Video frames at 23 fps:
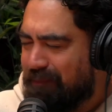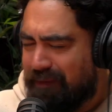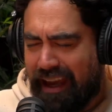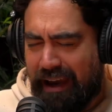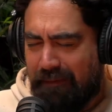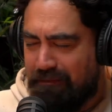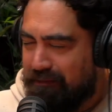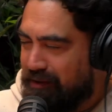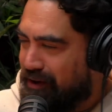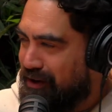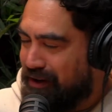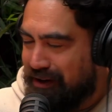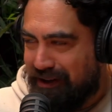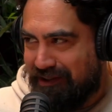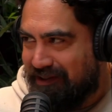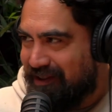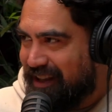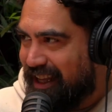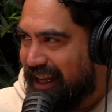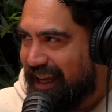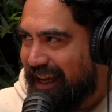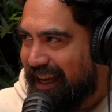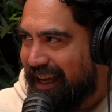That murder's
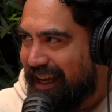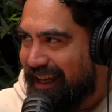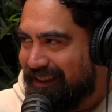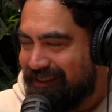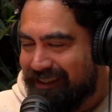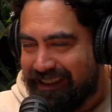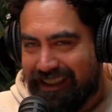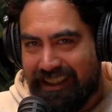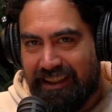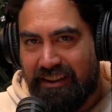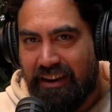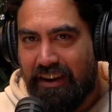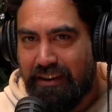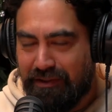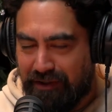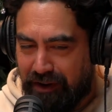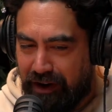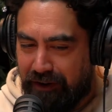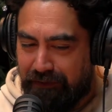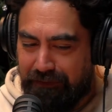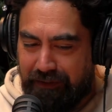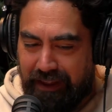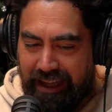there, goes
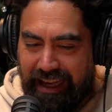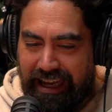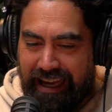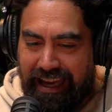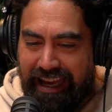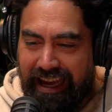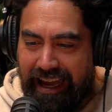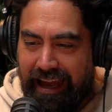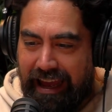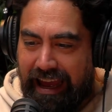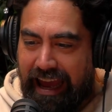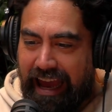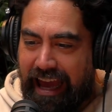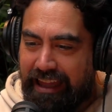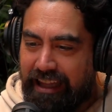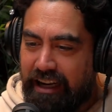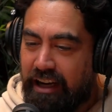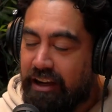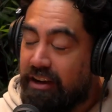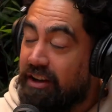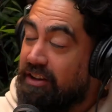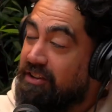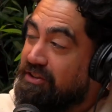off there. And
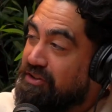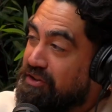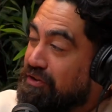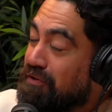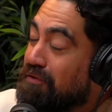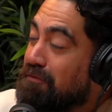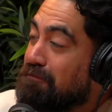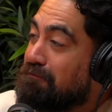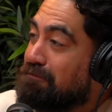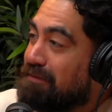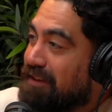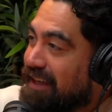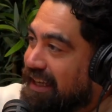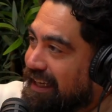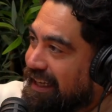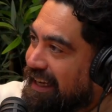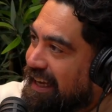then I got a new bit